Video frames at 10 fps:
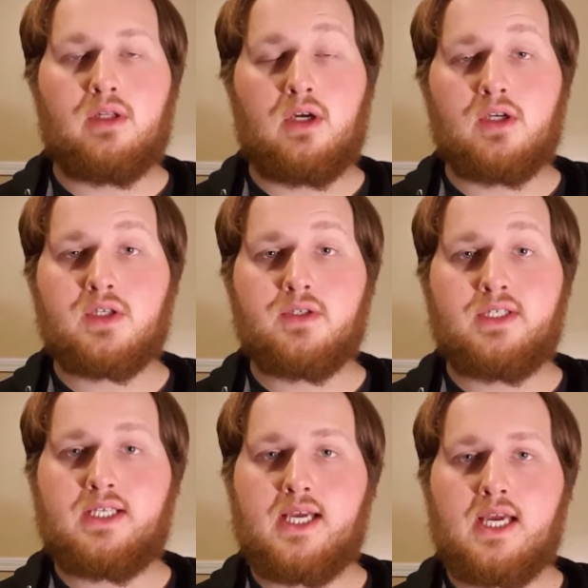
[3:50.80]
I will
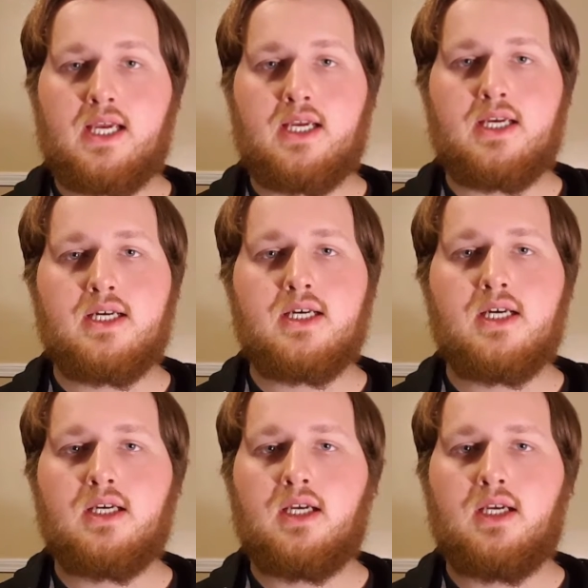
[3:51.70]
also
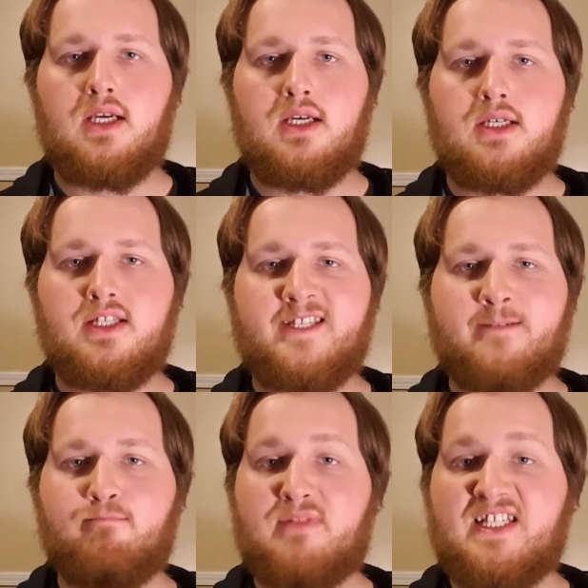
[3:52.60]
say
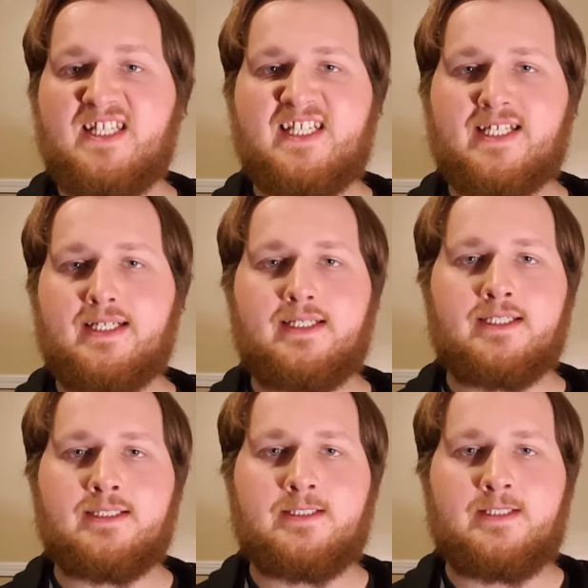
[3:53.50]
that
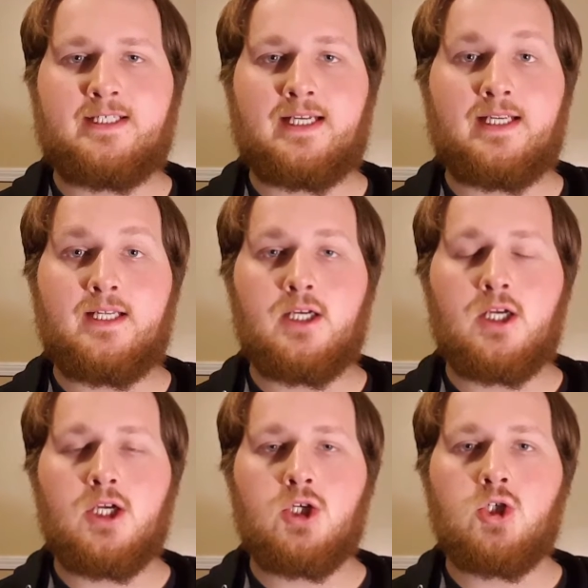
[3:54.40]
Melissa
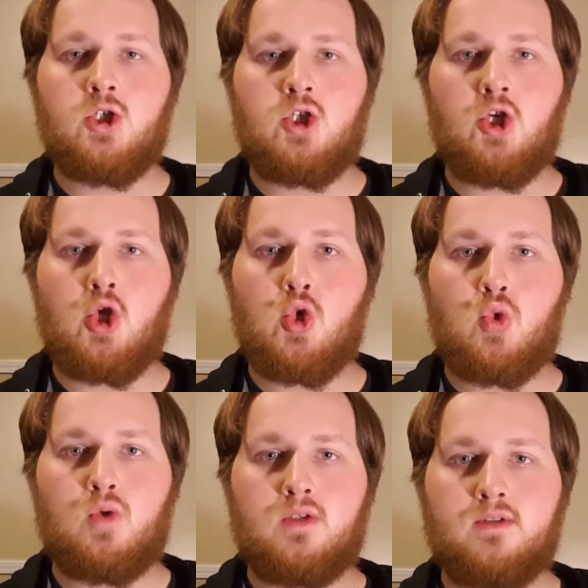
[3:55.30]
did
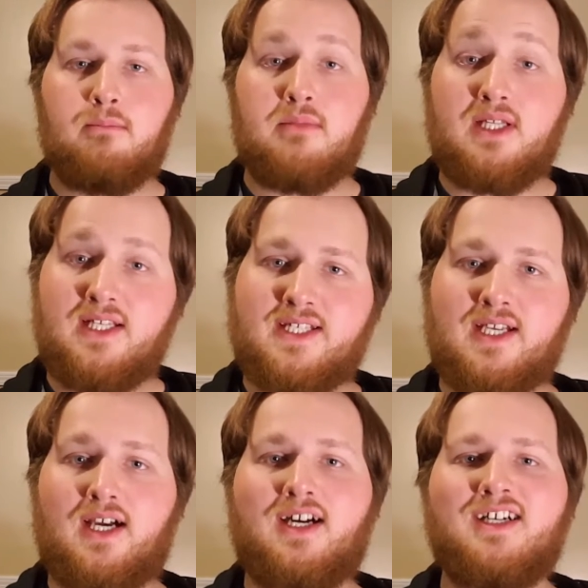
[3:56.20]
too.
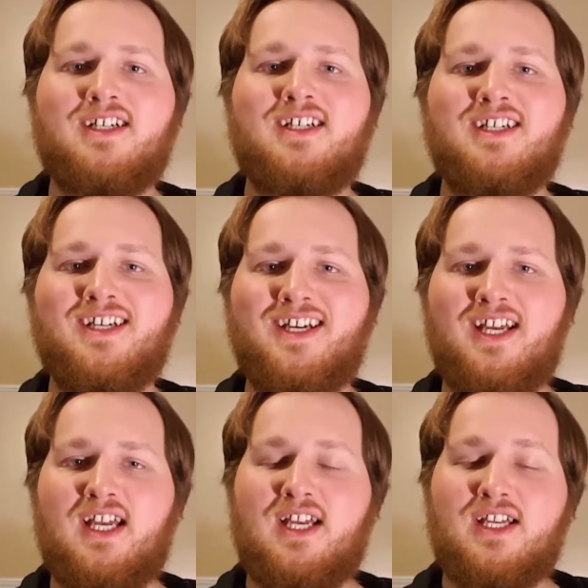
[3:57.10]
Melissa
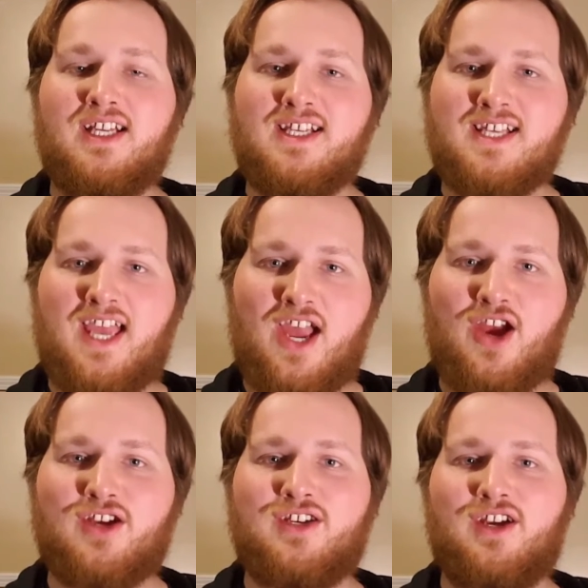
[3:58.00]
is
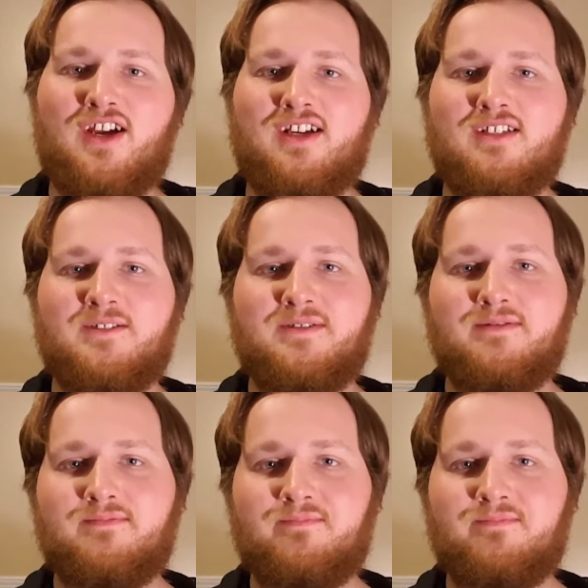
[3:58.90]
a character